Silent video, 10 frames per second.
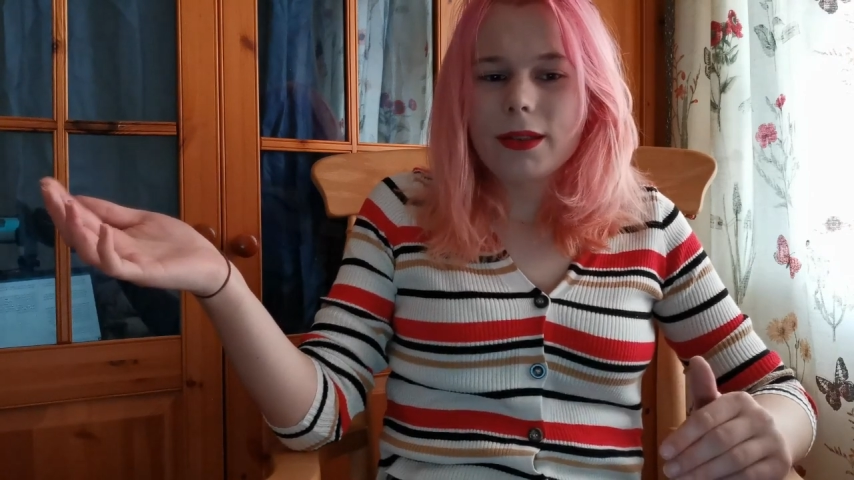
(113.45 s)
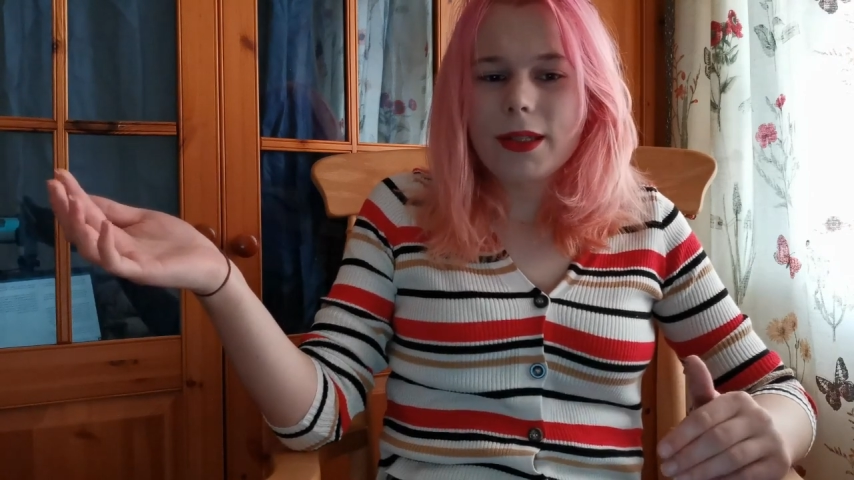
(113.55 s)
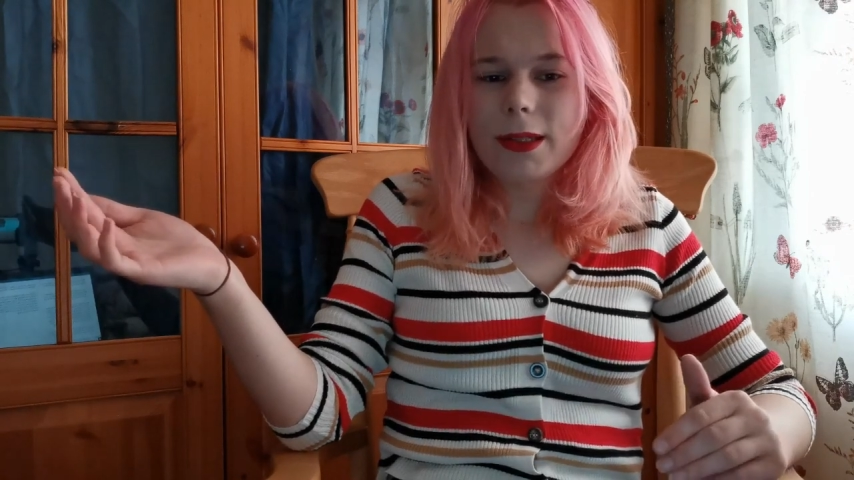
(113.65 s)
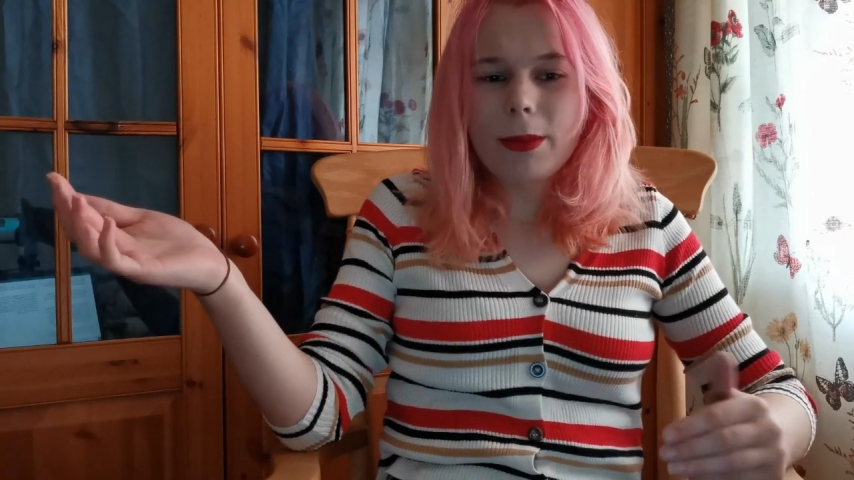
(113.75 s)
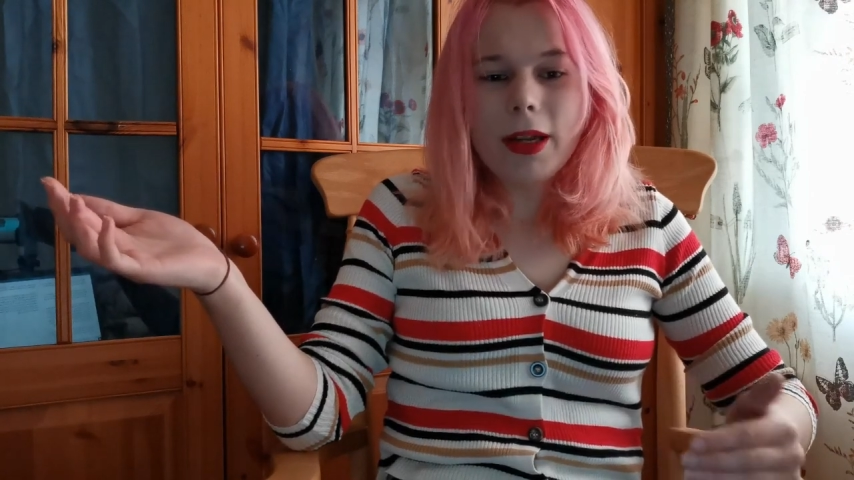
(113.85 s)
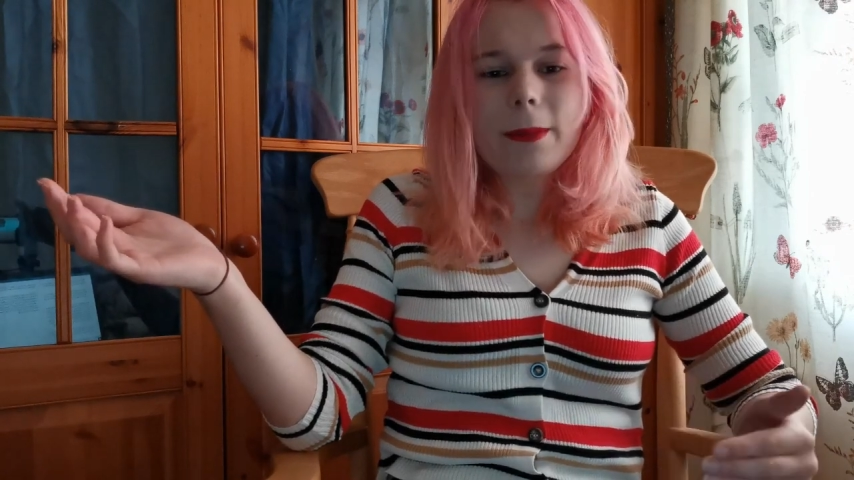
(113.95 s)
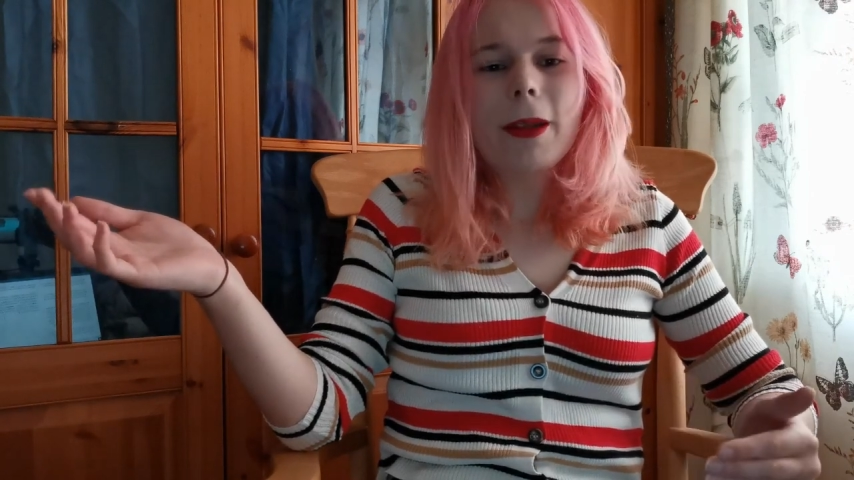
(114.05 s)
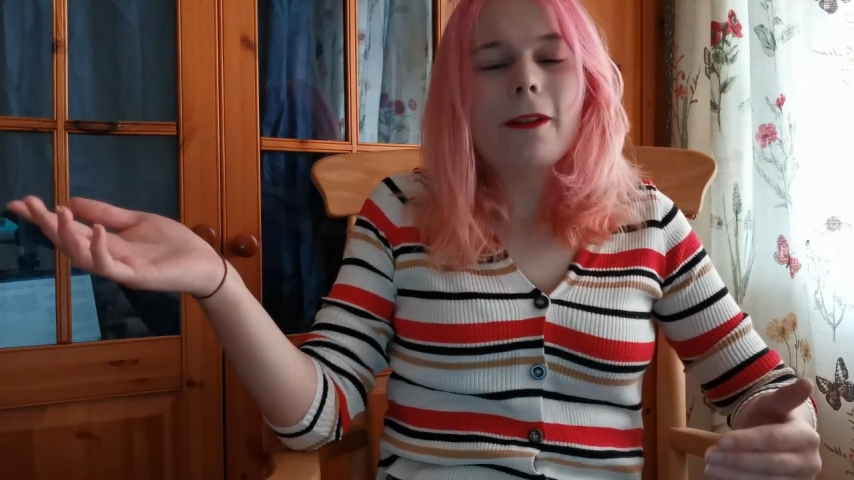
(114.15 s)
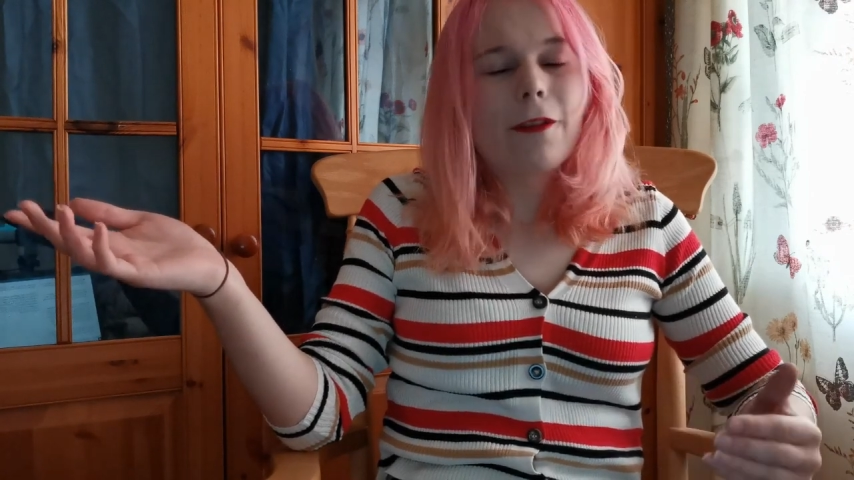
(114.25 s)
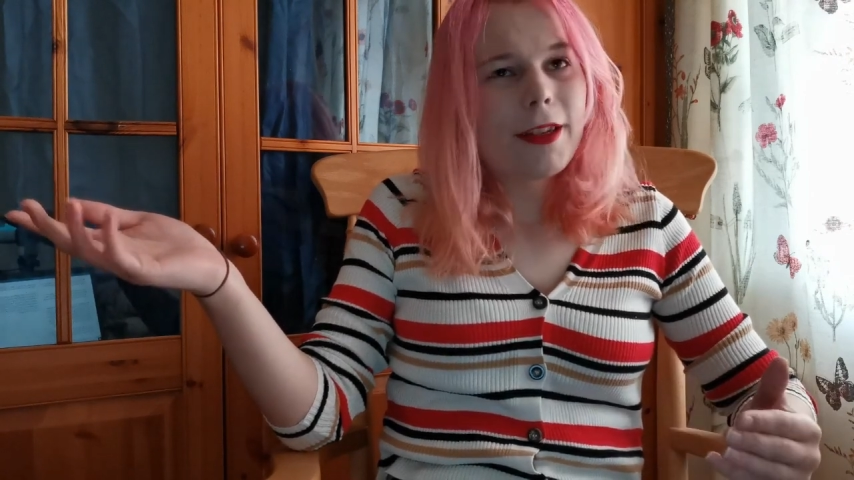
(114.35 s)
Despite
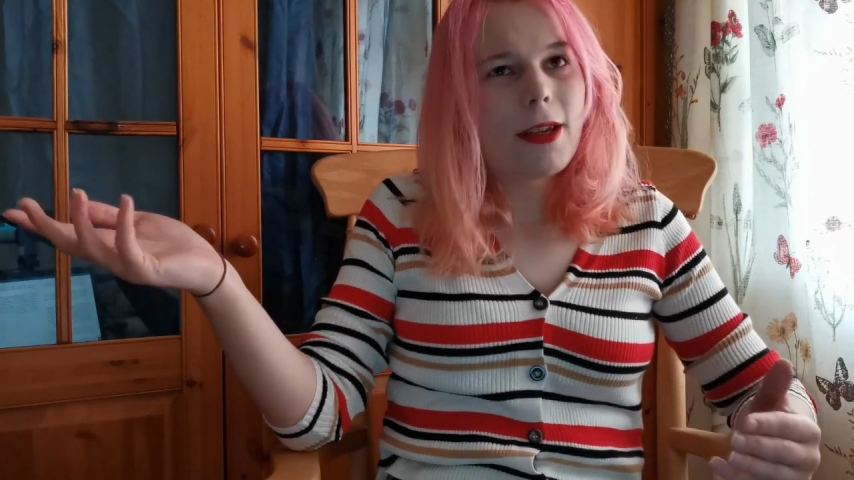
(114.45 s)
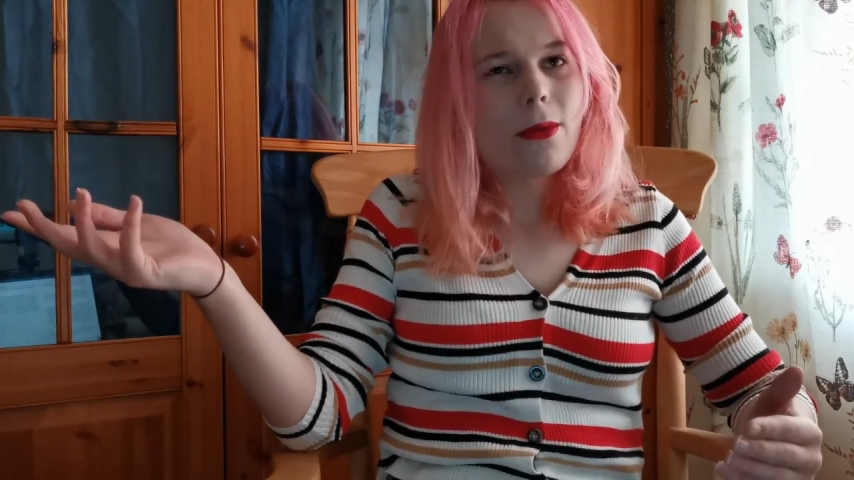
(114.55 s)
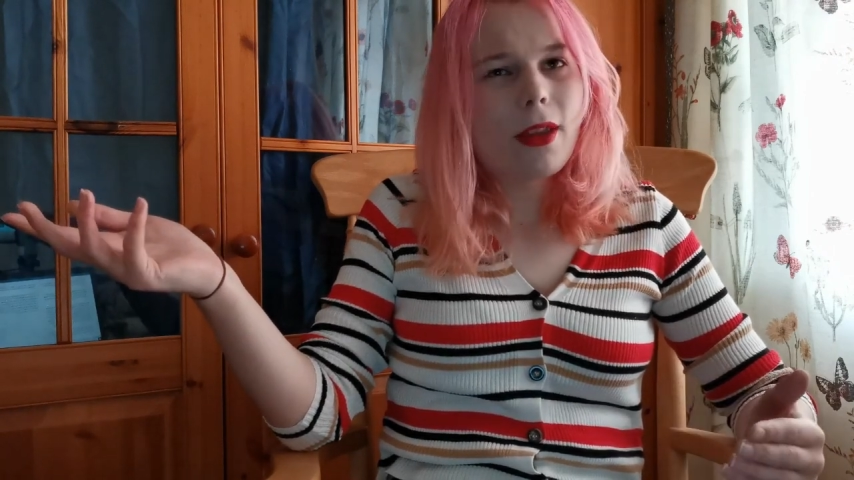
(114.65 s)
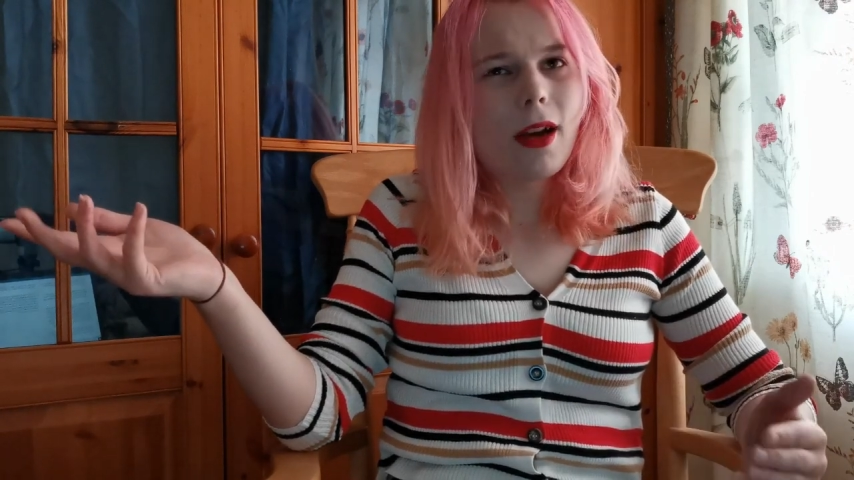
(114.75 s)
being fitted with